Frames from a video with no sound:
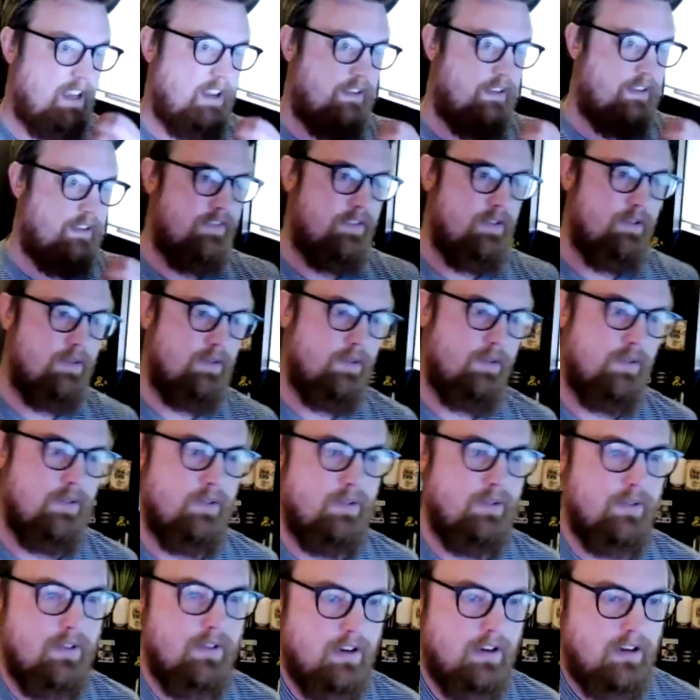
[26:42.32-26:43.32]
if
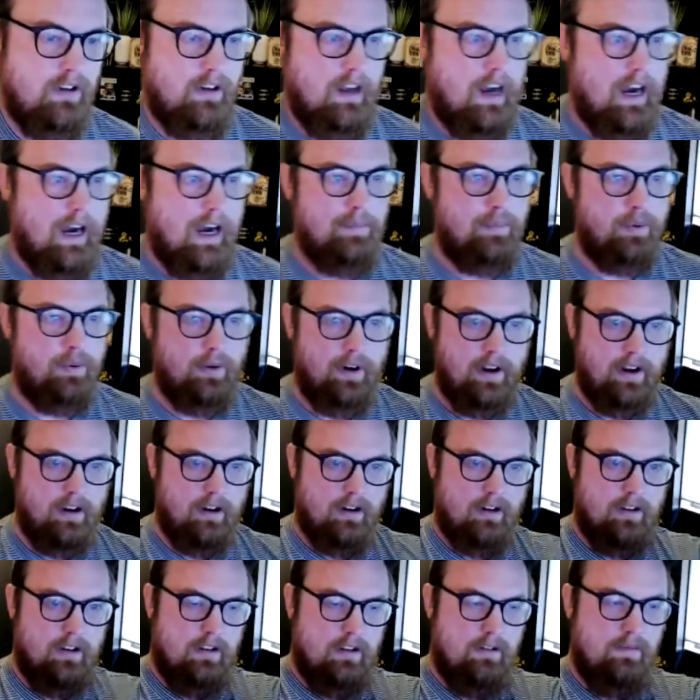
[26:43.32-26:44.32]
you're an
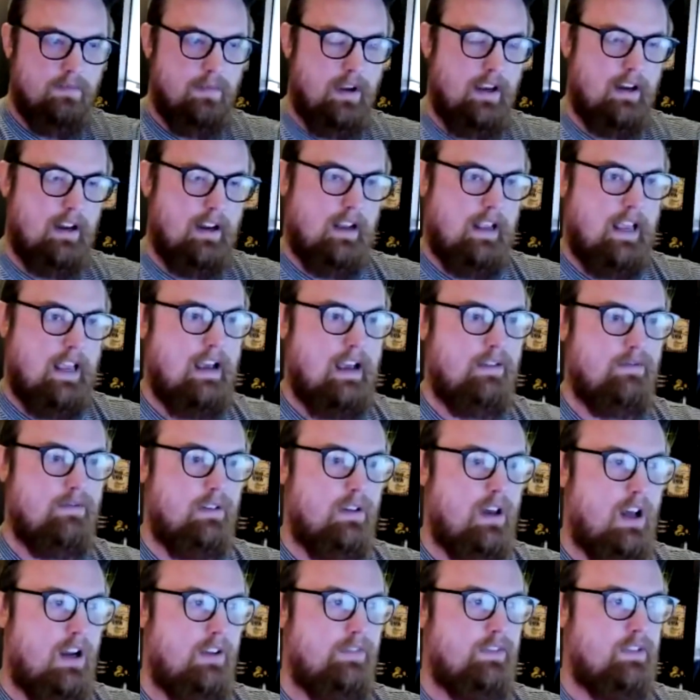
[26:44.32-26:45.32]
operator, you may not have a
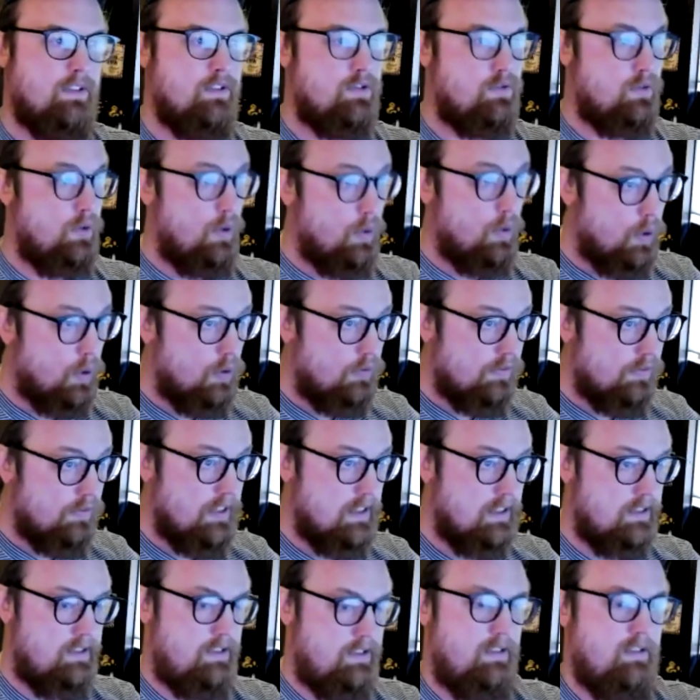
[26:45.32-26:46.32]
lot of control over
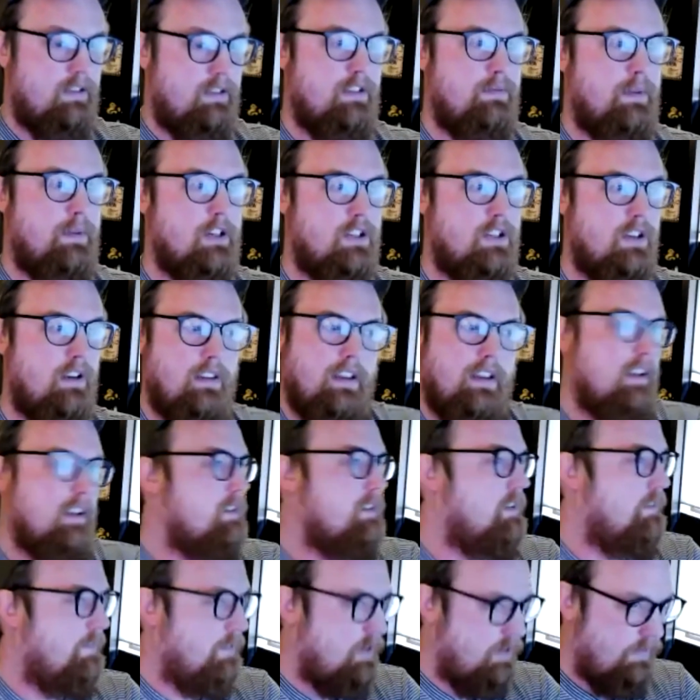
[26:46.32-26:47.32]
this, especially
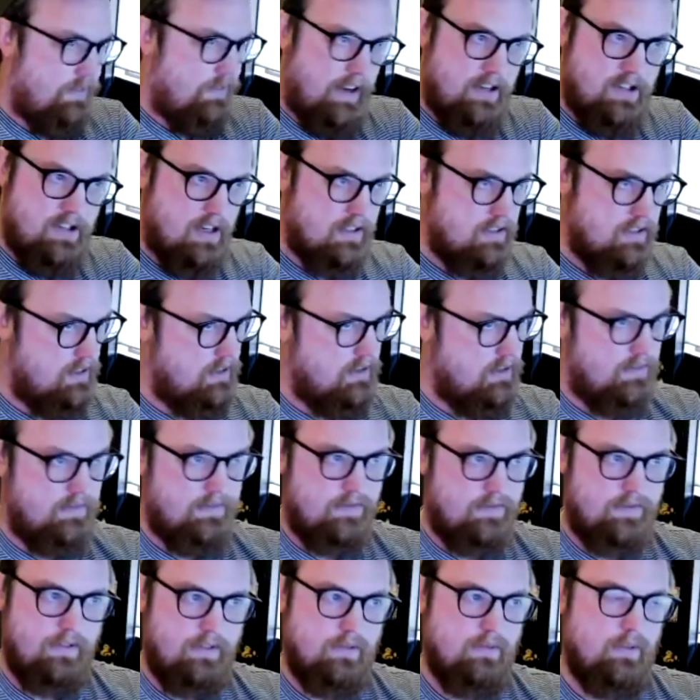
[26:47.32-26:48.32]
like if you're a franchisee
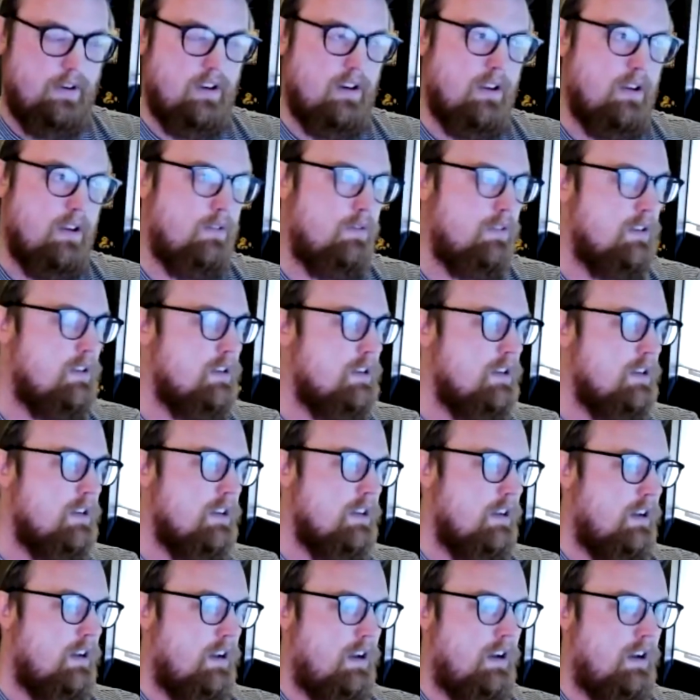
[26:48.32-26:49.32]
for Reno.
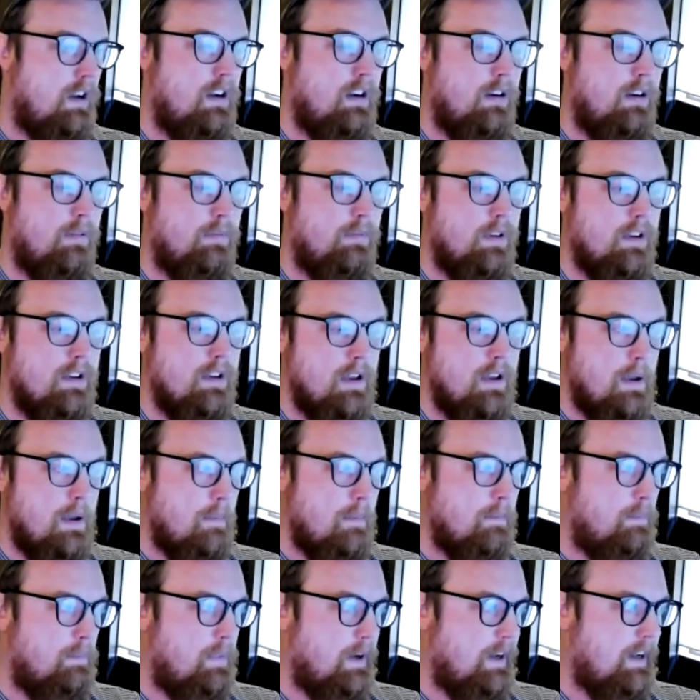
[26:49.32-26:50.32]

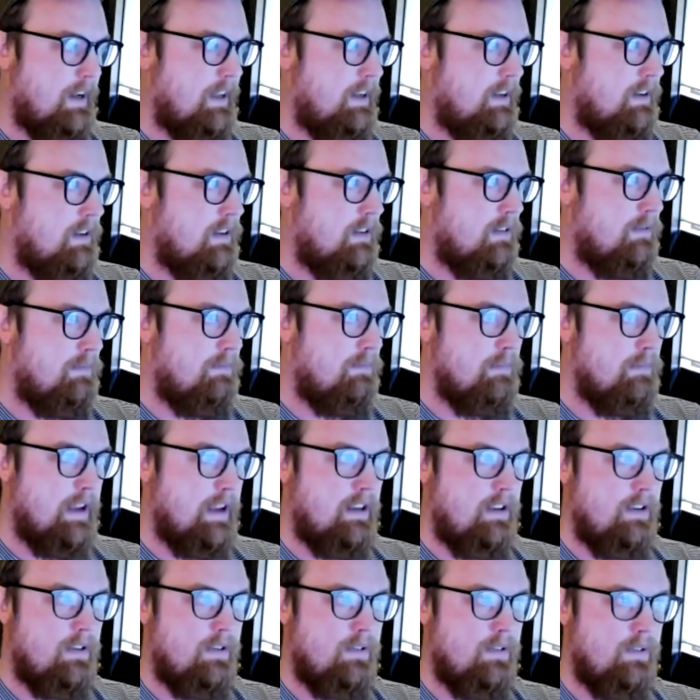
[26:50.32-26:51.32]
But
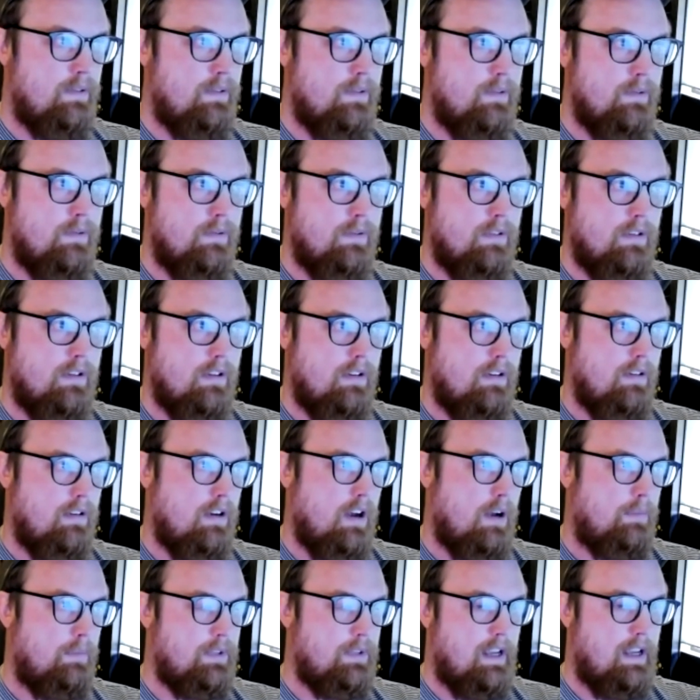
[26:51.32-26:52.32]
menu
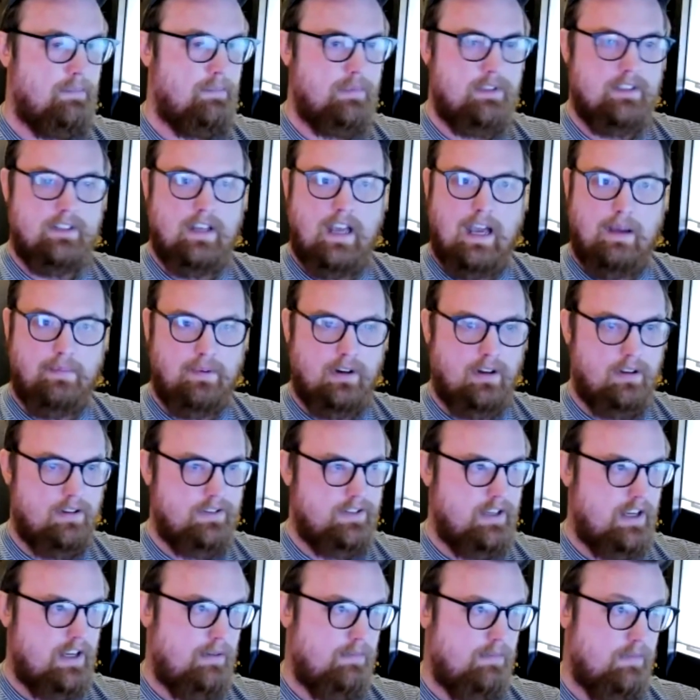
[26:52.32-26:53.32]
updates happen all
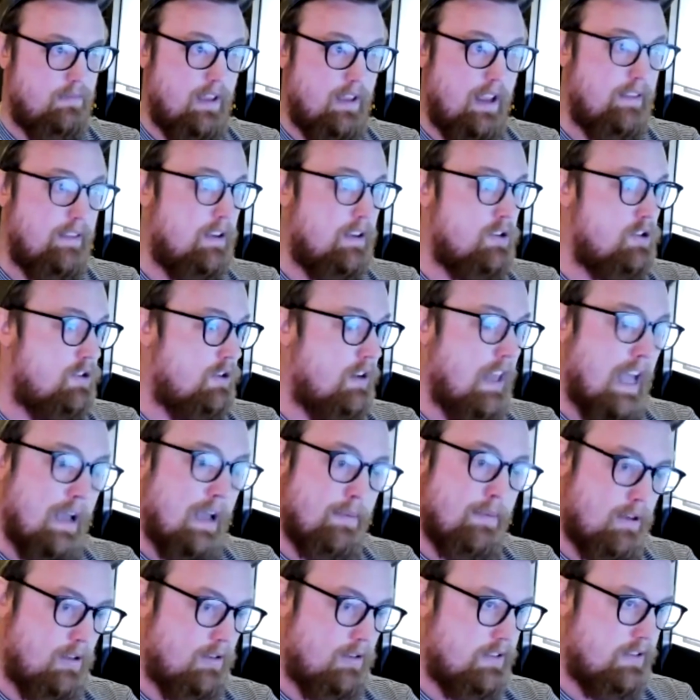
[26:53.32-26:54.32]
the time, and they should
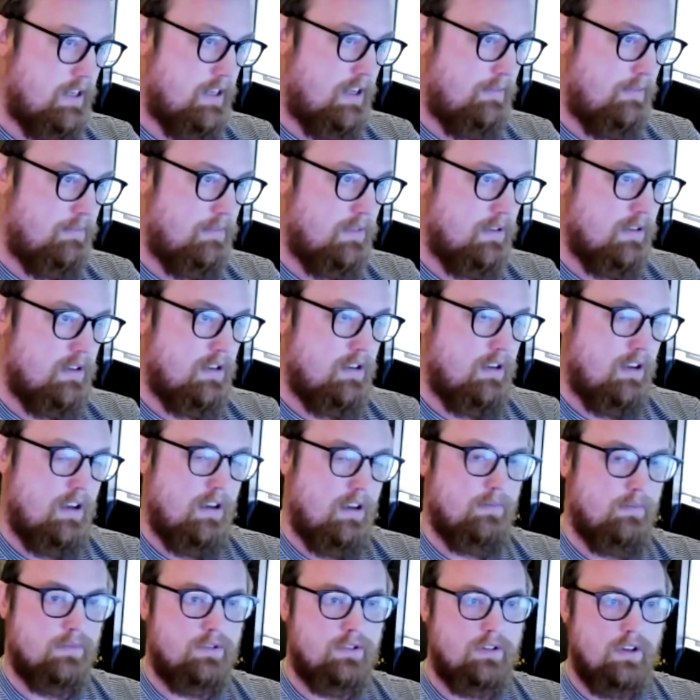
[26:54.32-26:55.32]
happen all the
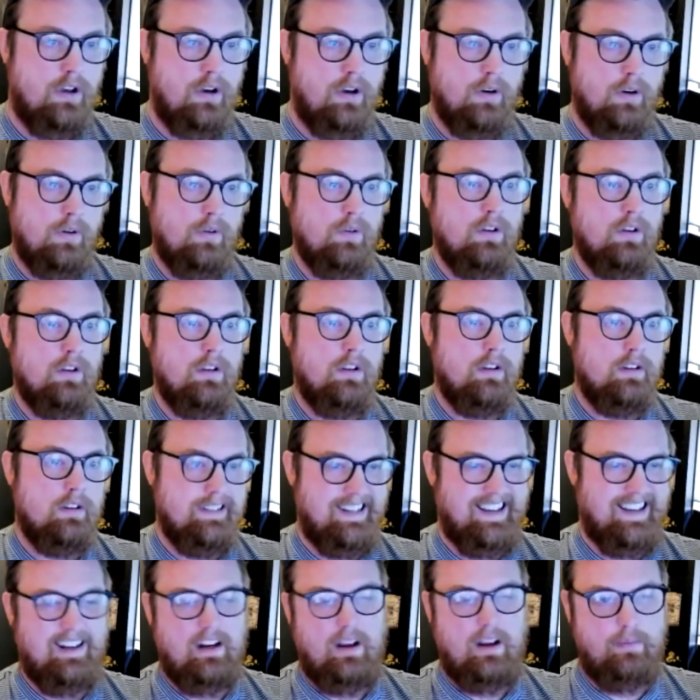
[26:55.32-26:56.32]
time. So
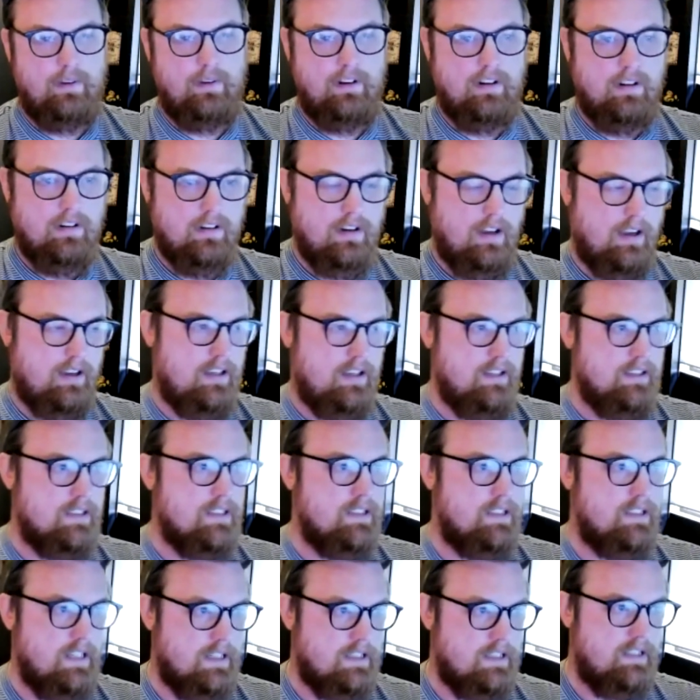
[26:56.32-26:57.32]
not
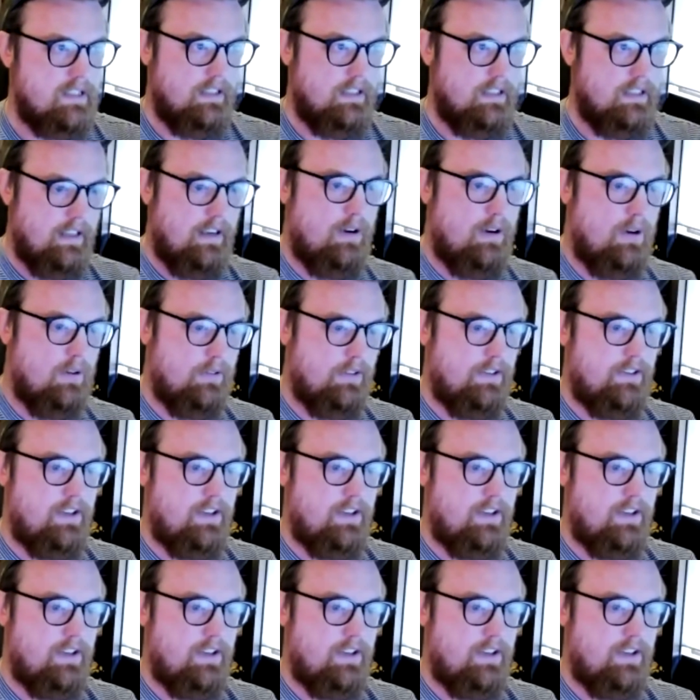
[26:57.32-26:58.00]
consistently all the